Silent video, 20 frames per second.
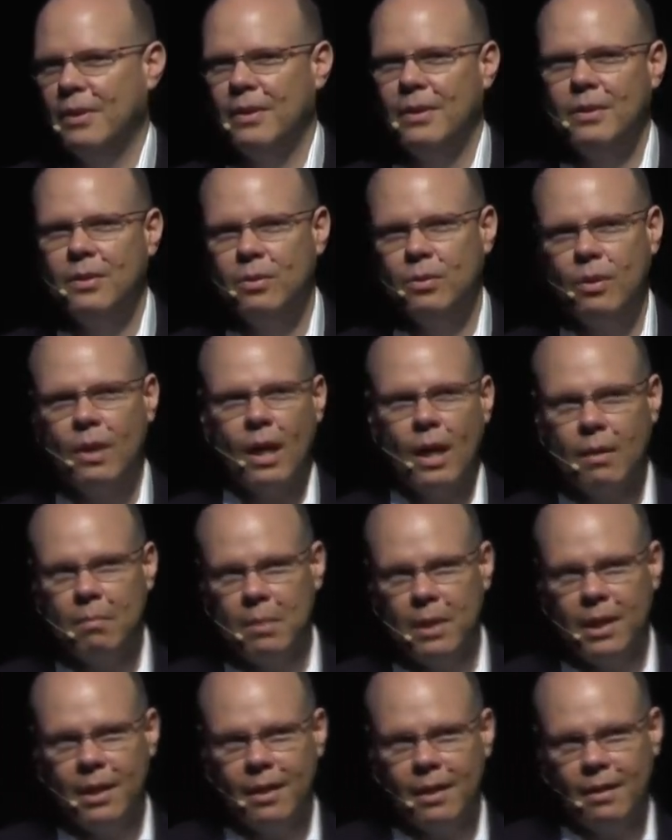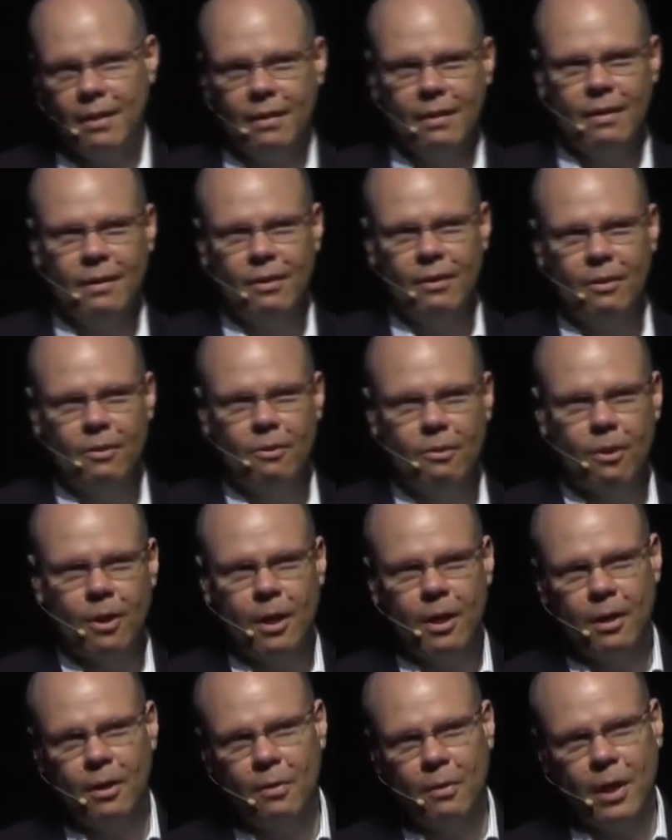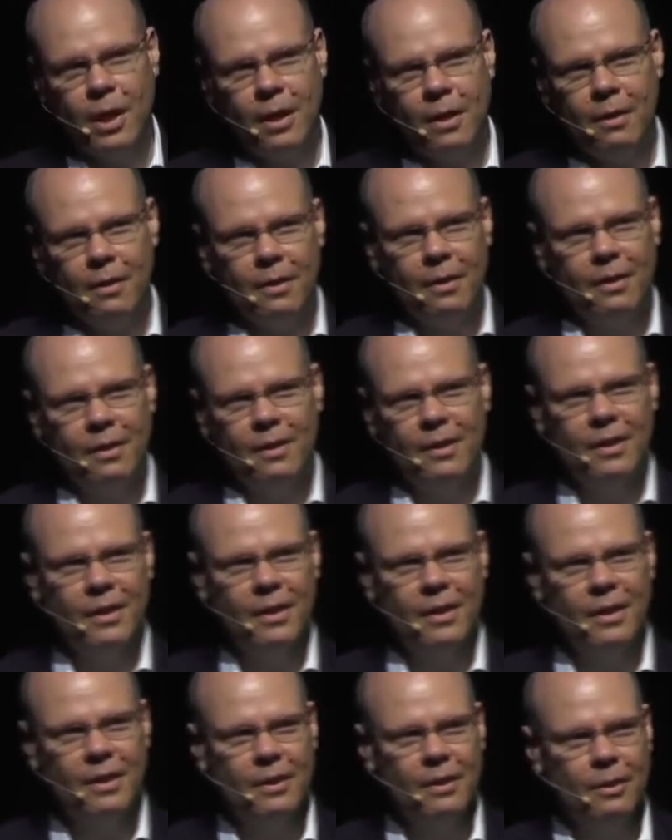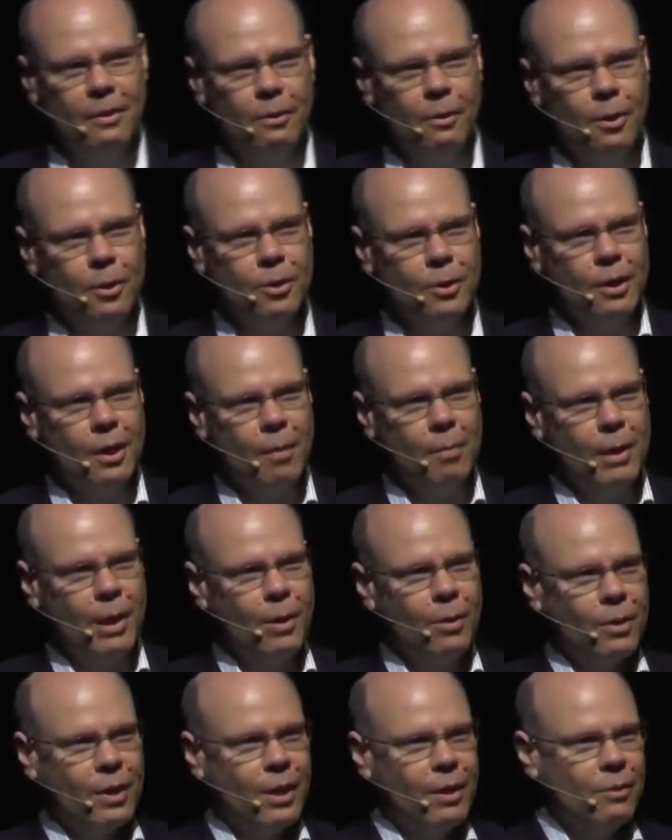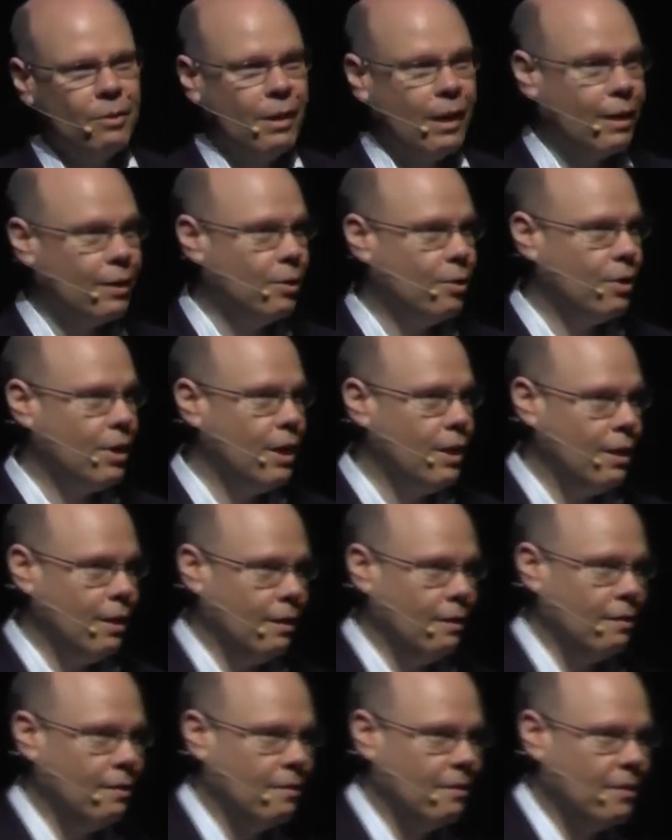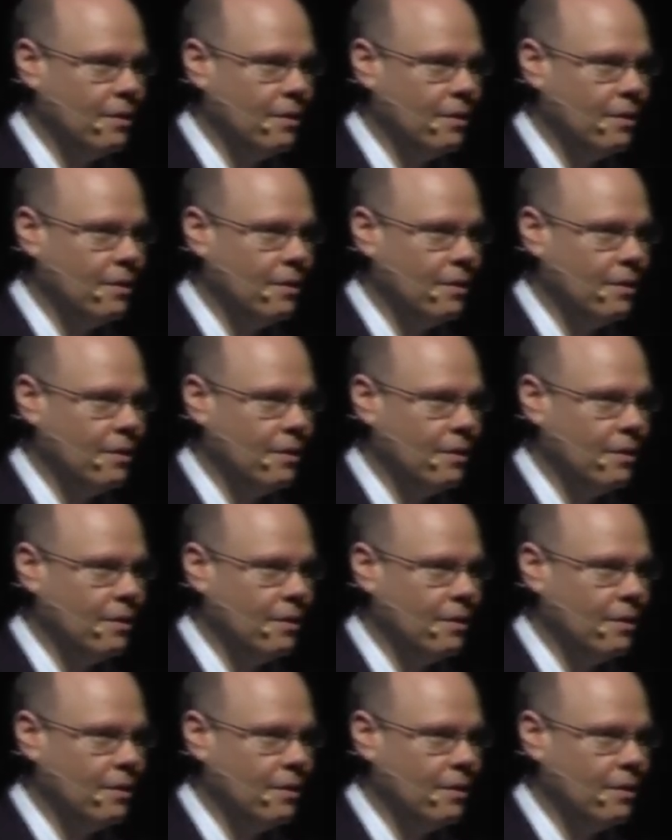Should I be running away? Or should I be looking to get greedy?